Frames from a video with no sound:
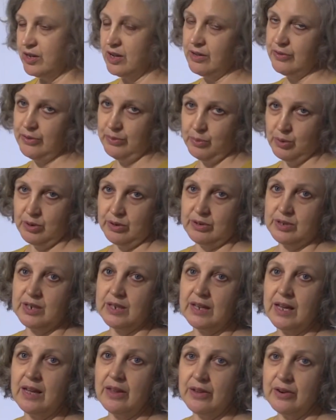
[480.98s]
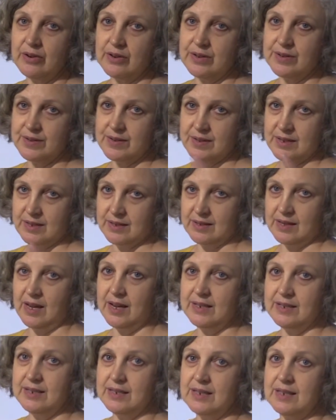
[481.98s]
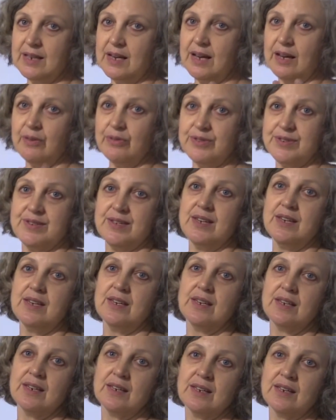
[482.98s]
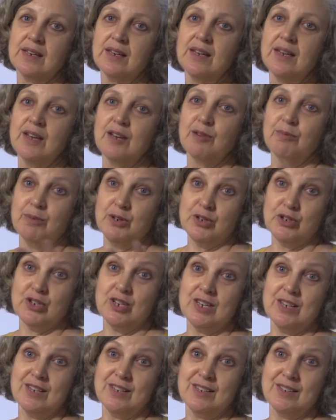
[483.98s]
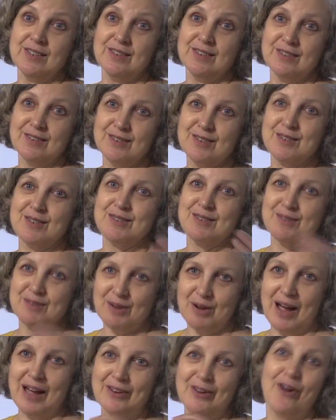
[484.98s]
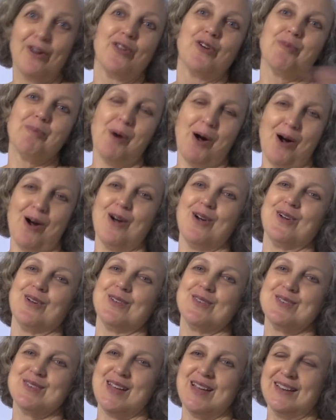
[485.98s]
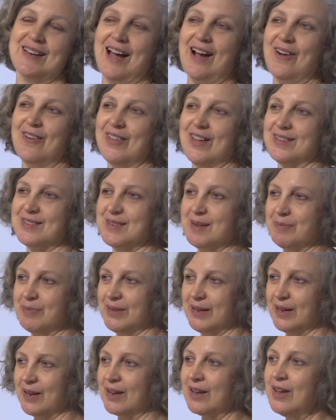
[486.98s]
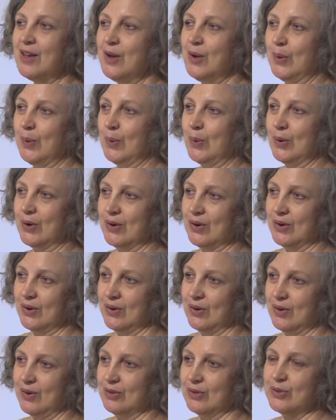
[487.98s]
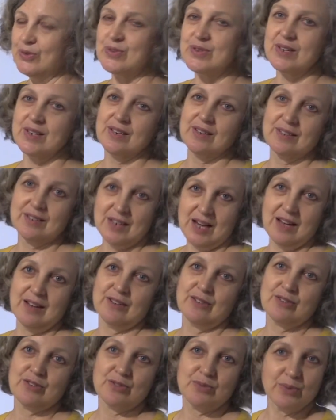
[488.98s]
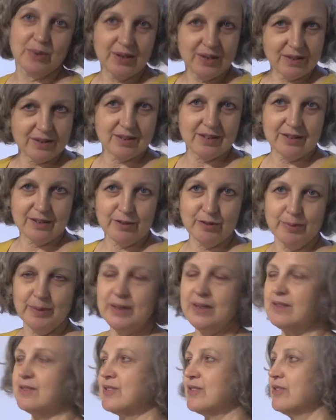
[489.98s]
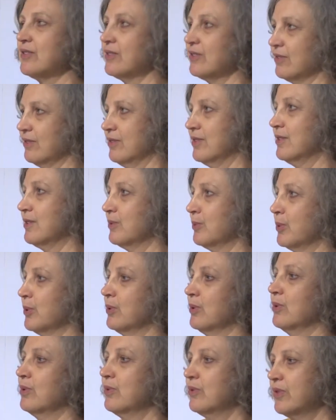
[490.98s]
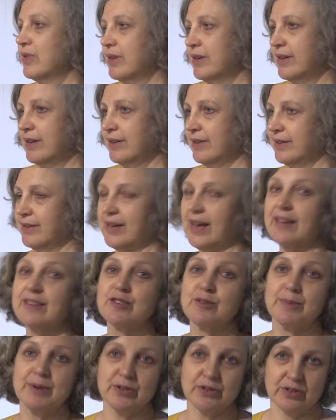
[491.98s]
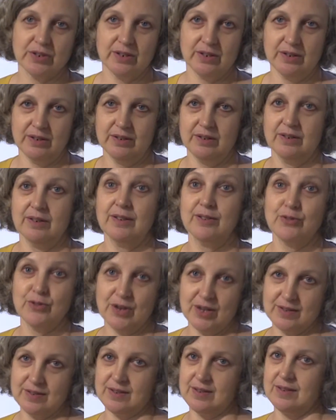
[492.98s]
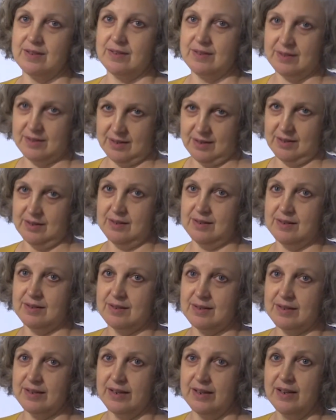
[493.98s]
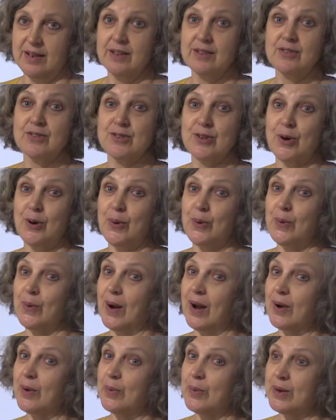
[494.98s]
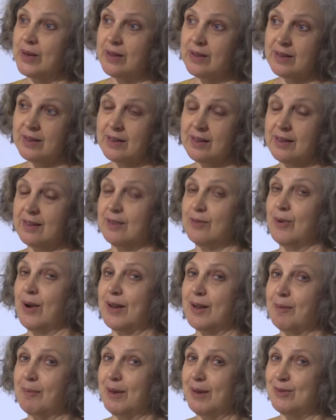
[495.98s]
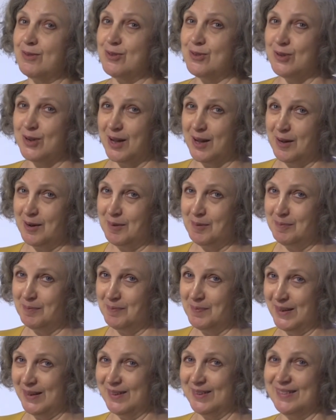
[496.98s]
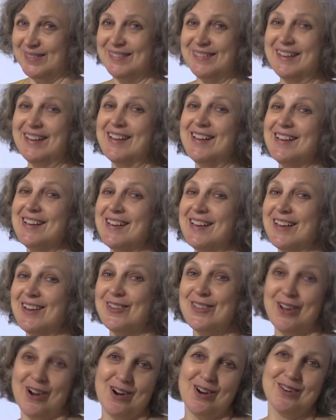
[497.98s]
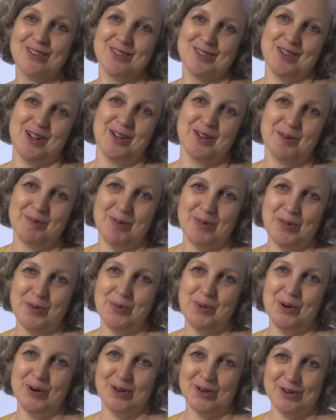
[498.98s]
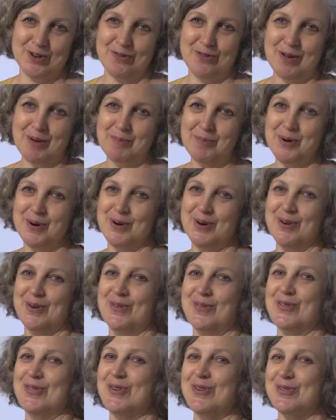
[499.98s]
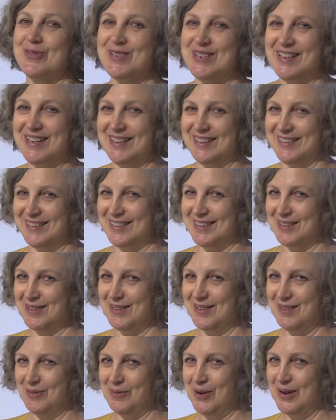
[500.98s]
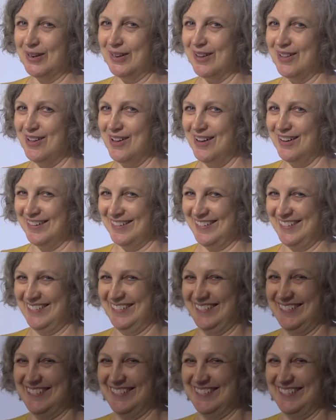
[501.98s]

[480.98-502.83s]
all the work together. It's like the idea of seeing machines and all their parts, and how that's something we're losing touch with a little bit. So the exhibition addresses this. So I really recommend you come and hear the artists talk about the work November 13th, 1 o'clock.